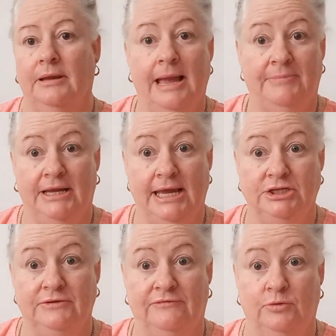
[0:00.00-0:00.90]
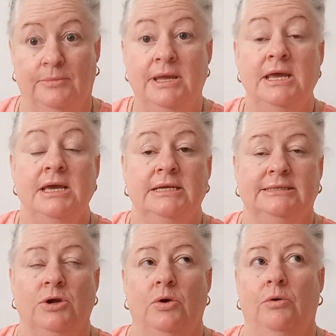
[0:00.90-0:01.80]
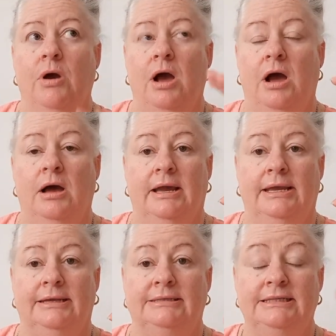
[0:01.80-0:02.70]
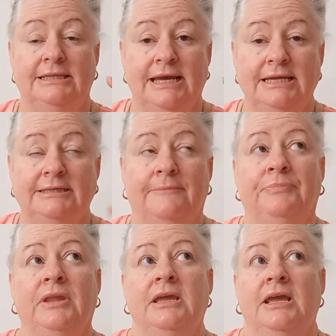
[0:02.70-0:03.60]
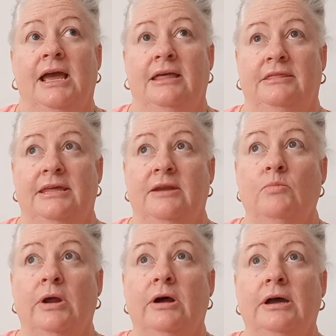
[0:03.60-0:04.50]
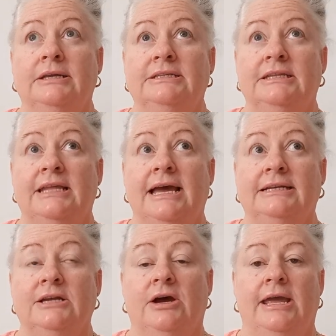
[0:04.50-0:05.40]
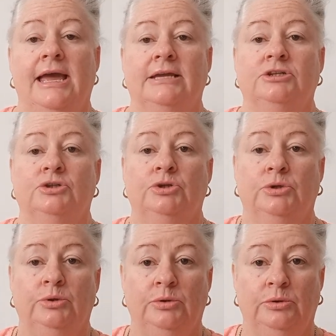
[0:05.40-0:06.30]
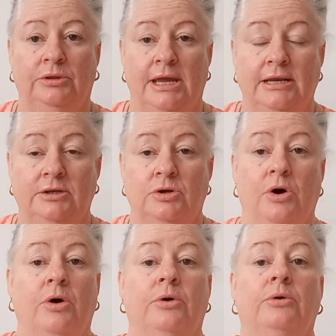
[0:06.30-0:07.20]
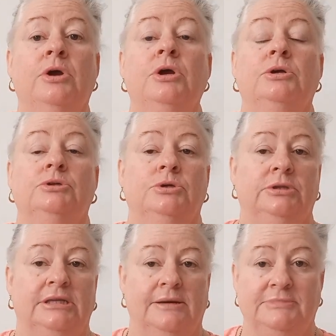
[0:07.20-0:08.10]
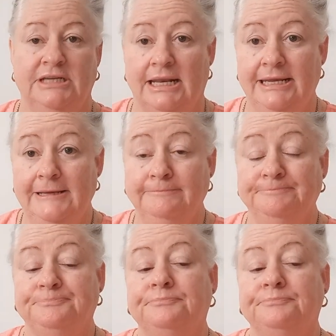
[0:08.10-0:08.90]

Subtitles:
application form. So I did that. And then when I did that, I had to then go to the Abdali